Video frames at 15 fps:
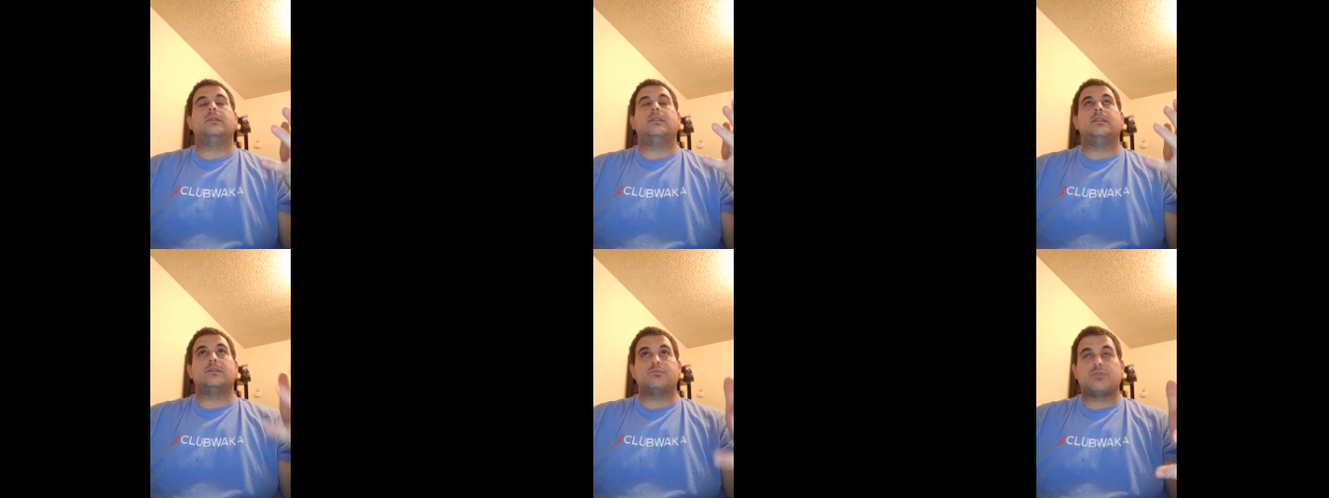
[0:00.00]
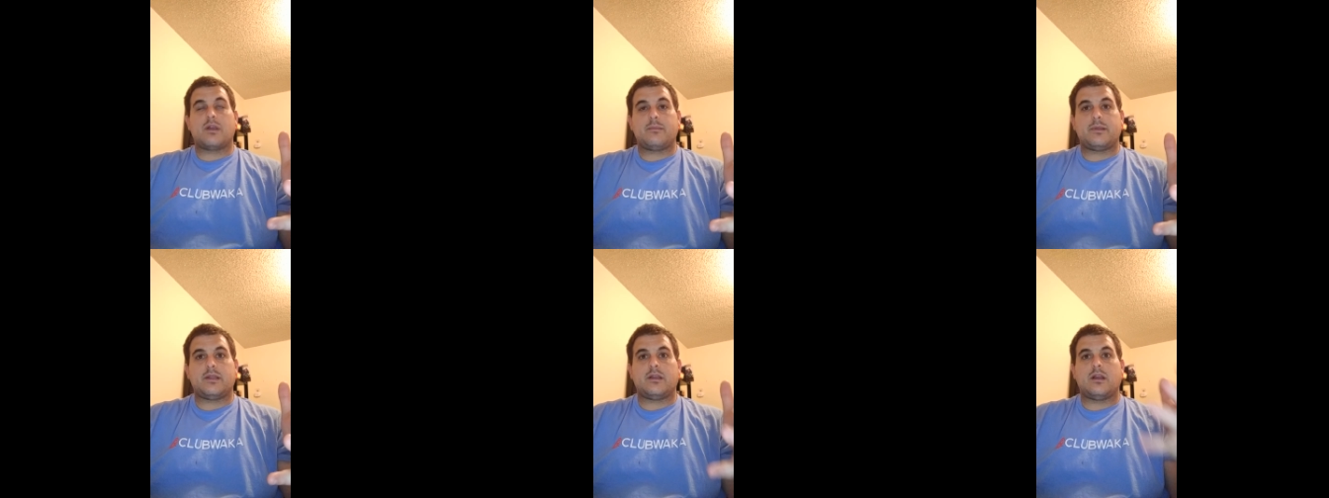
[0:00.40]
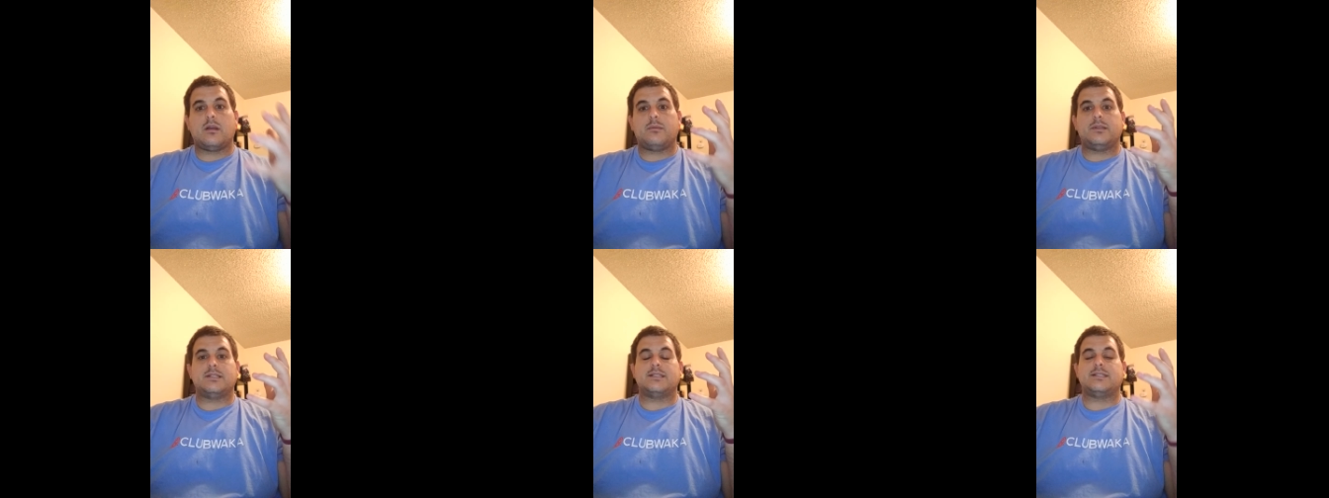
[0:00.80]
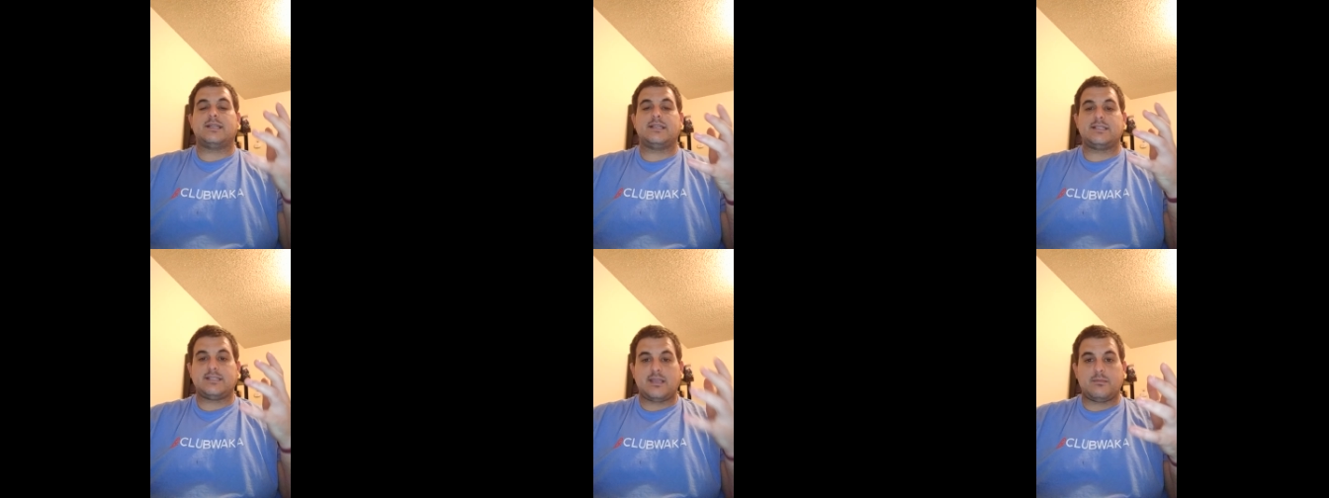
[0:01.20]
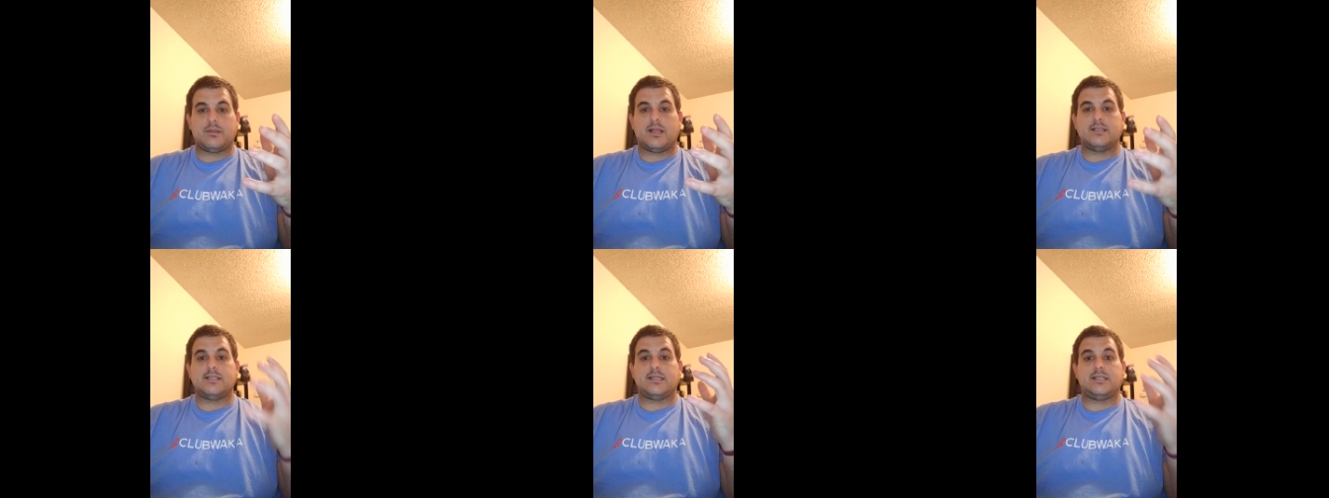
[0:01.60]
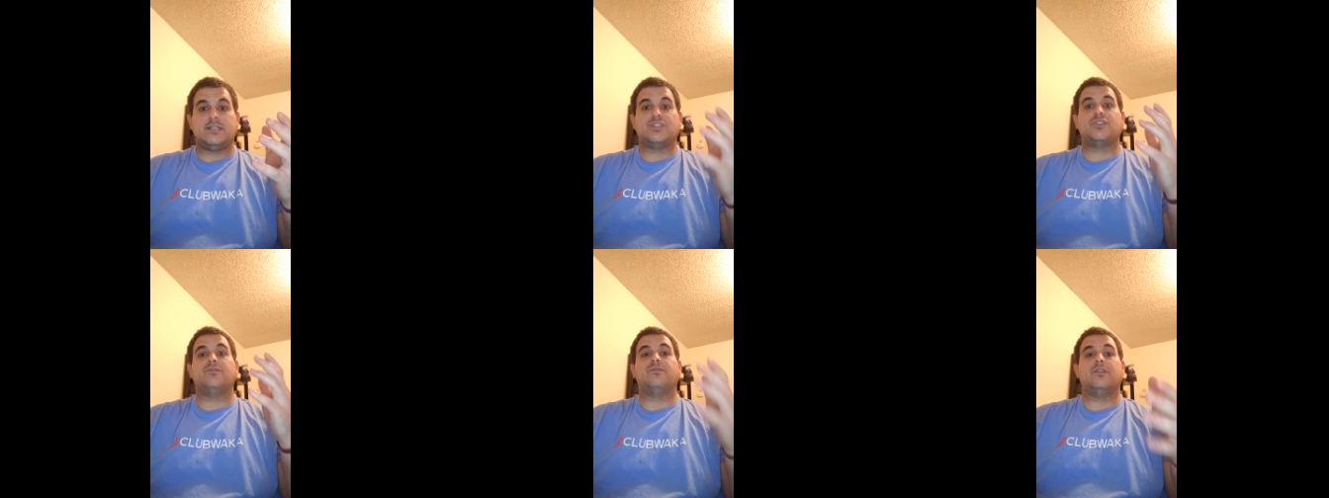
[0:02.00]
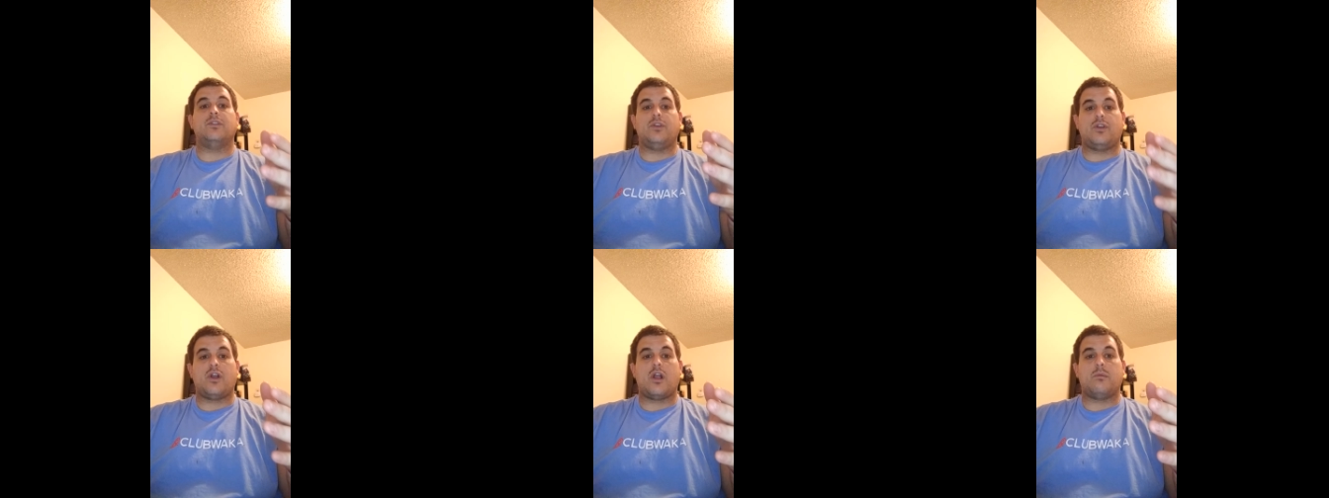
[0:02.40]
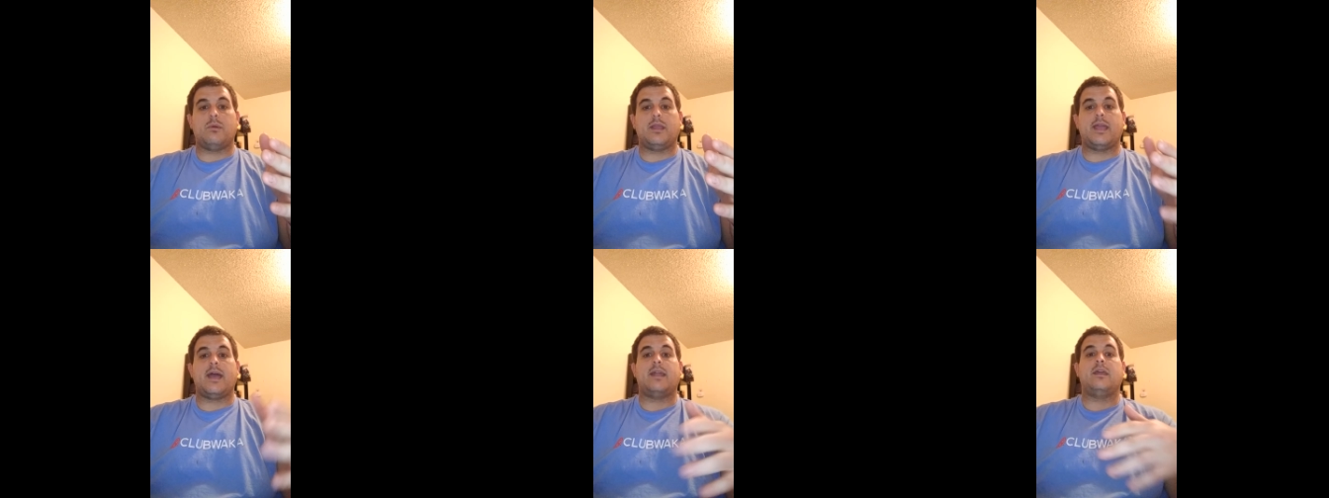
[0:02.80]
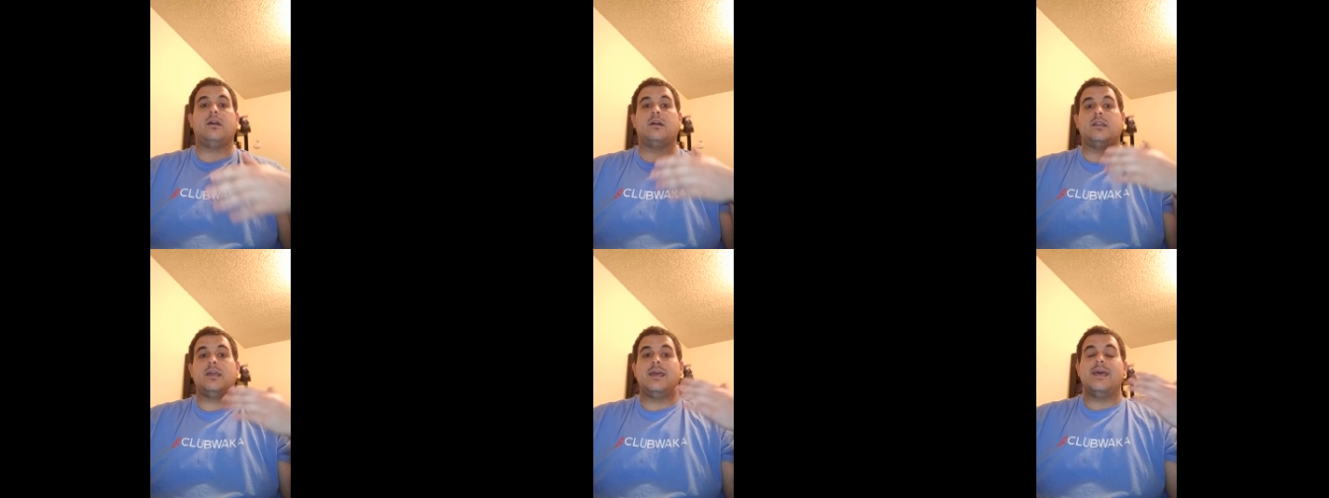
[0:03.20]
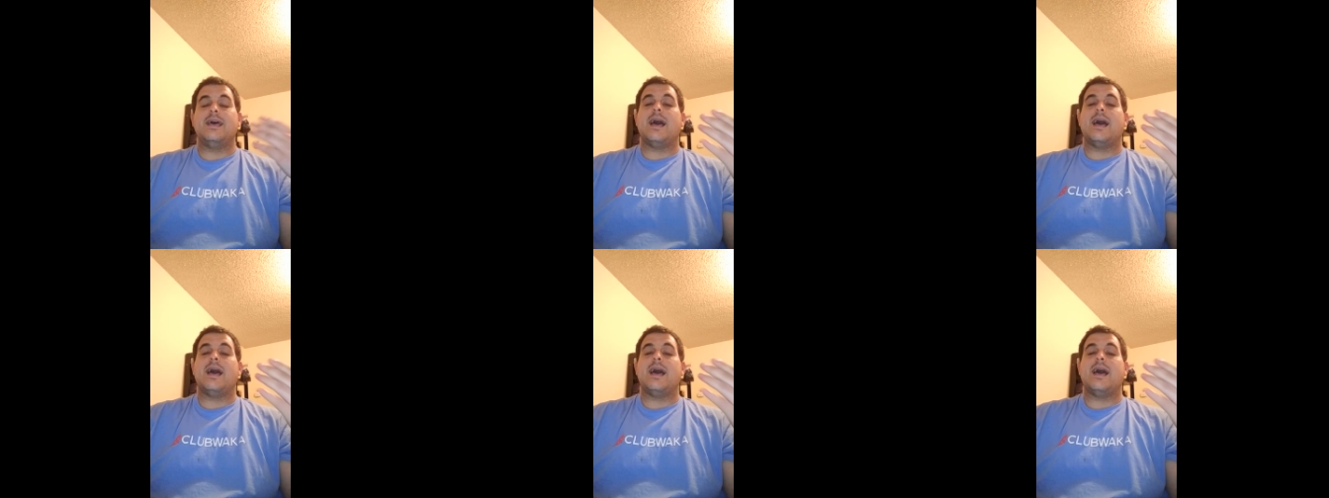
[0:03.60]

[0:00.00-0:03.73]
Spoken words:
this primary carbon, it's a nice stabilizing condition for the carbocation,